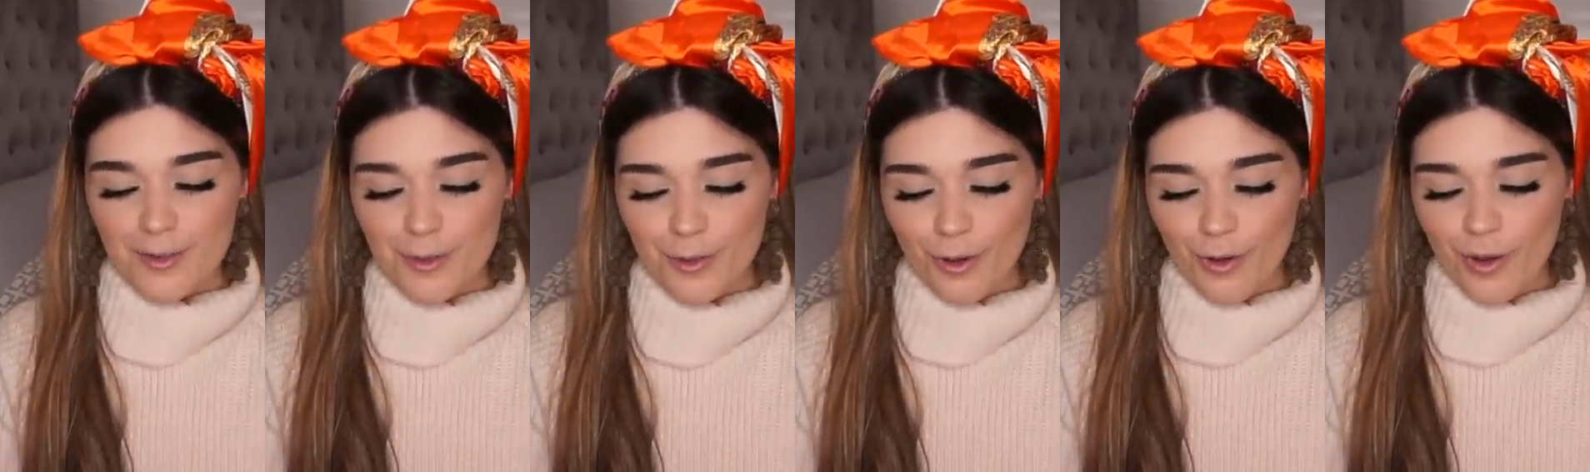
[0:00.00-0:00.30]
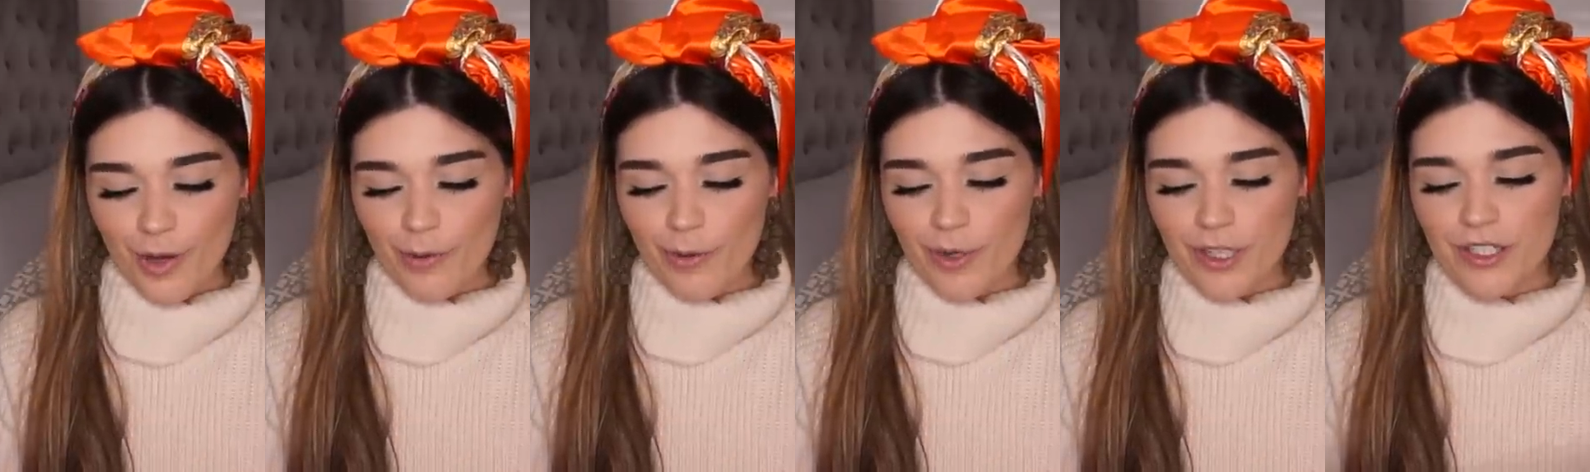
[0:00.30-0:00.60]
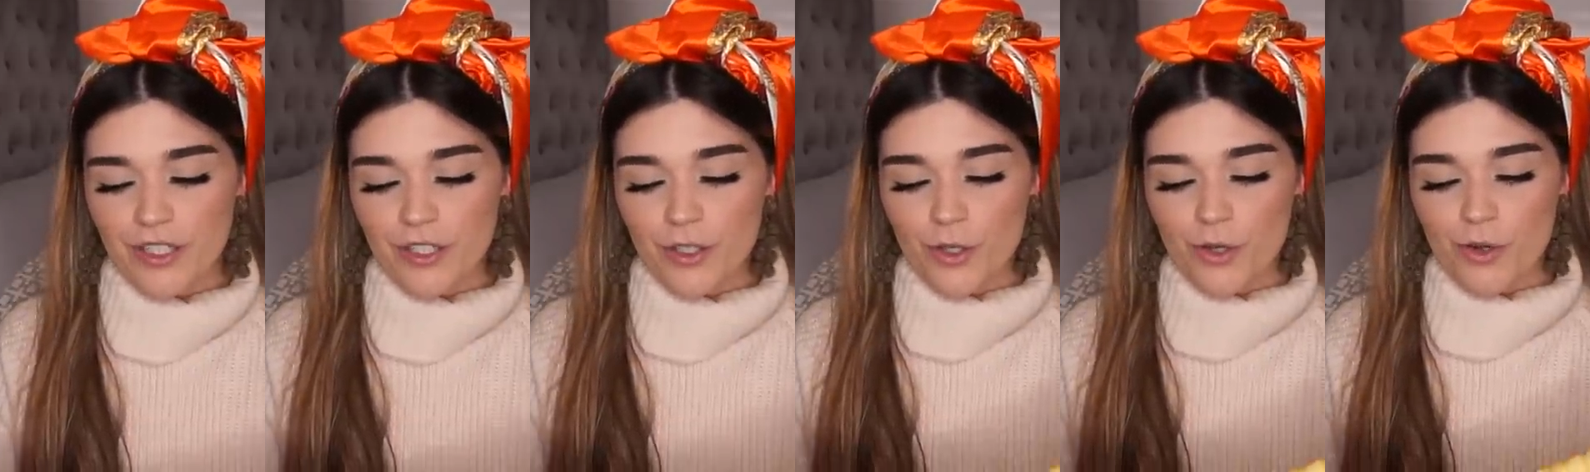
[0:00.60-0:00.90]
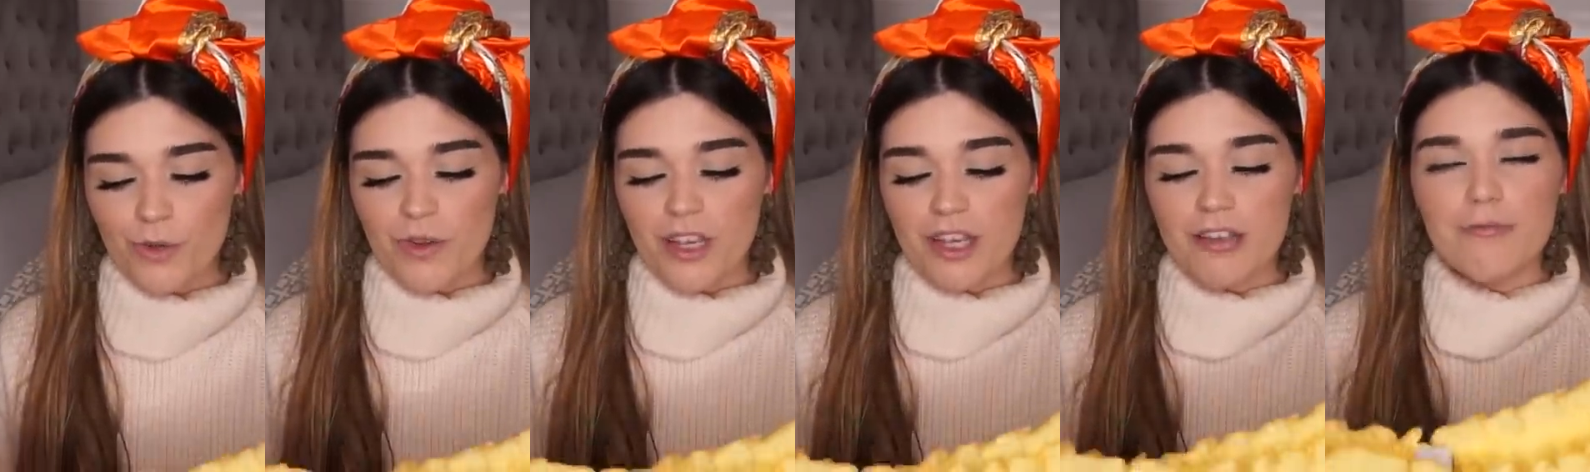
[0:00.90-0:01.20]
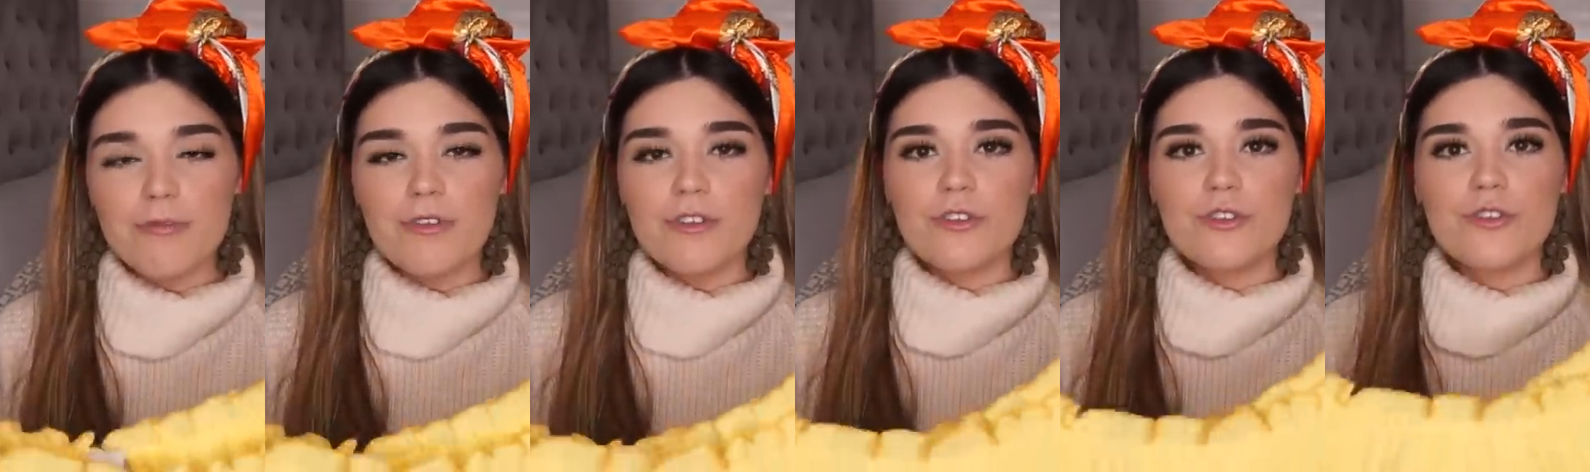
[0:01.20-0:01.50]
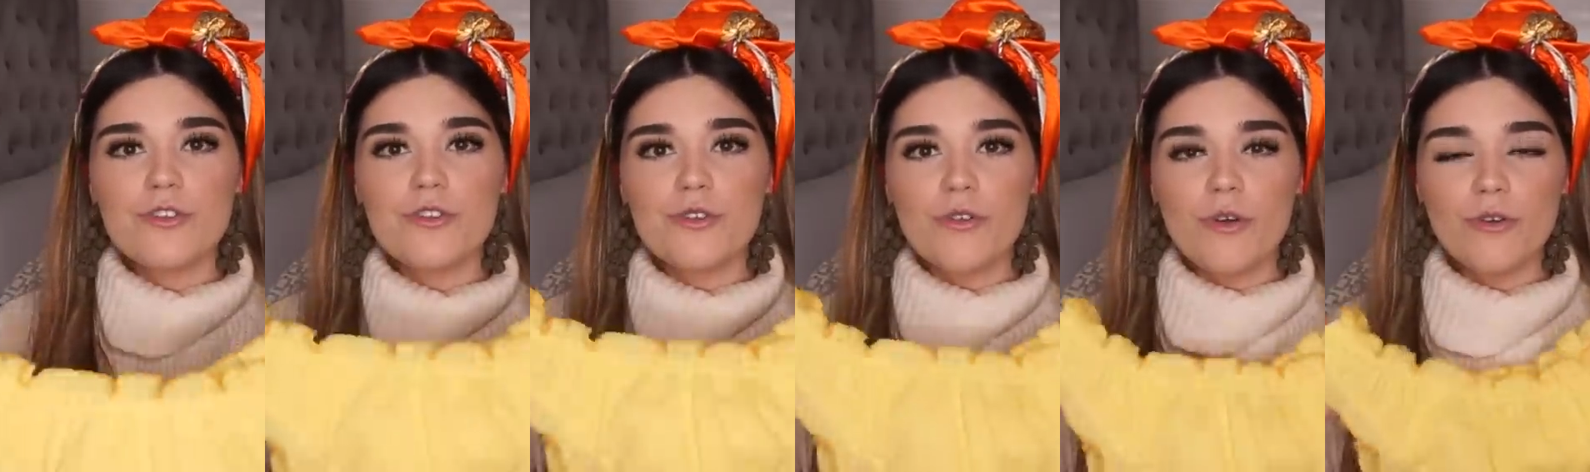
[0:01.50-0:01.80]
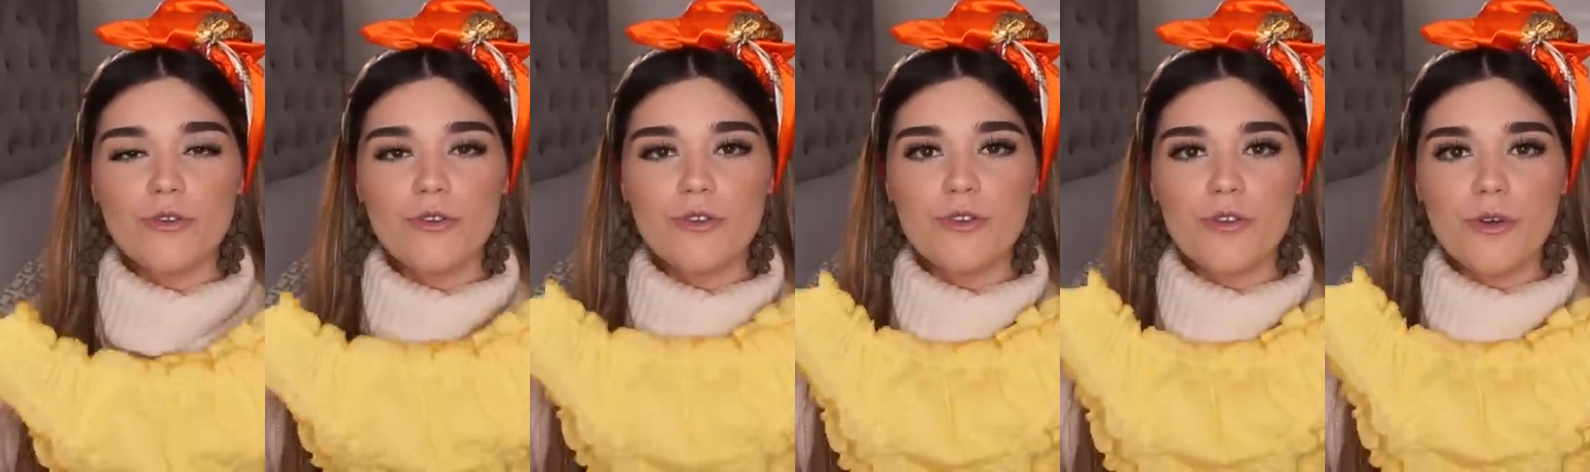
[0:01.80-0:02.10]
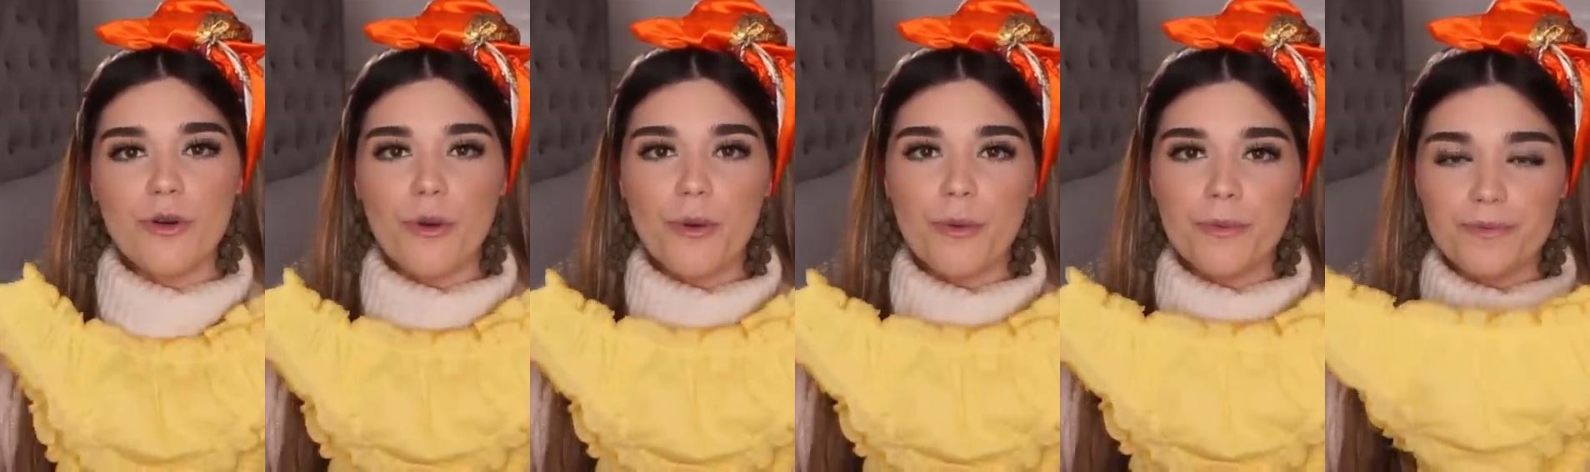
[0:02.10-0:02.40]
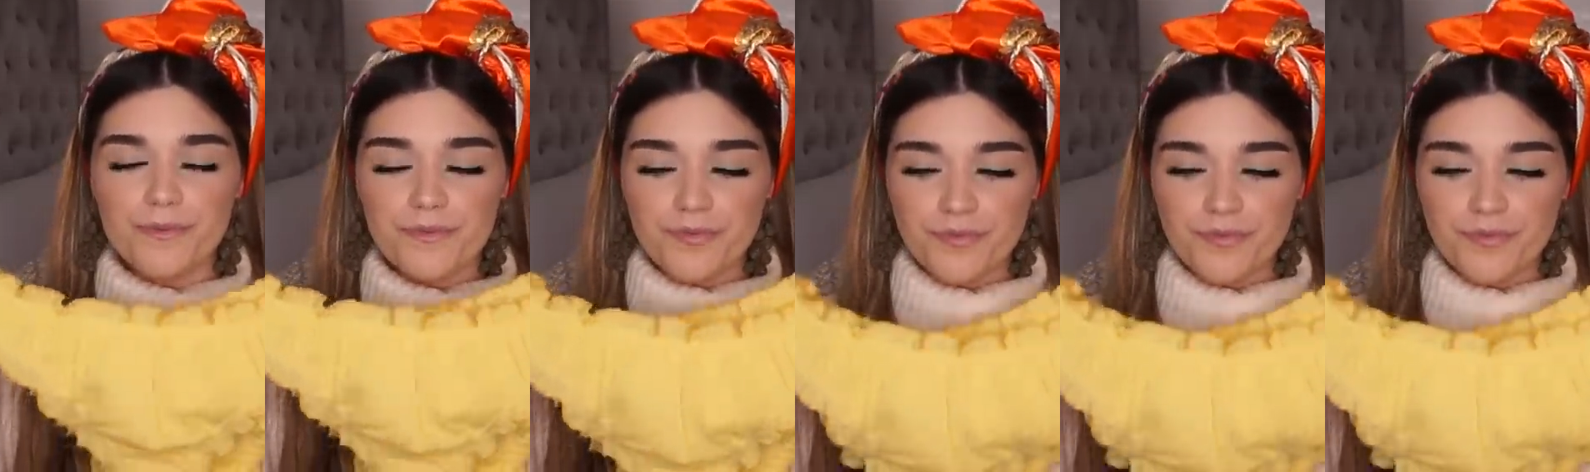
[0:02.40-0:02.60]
So I wanted to be able to also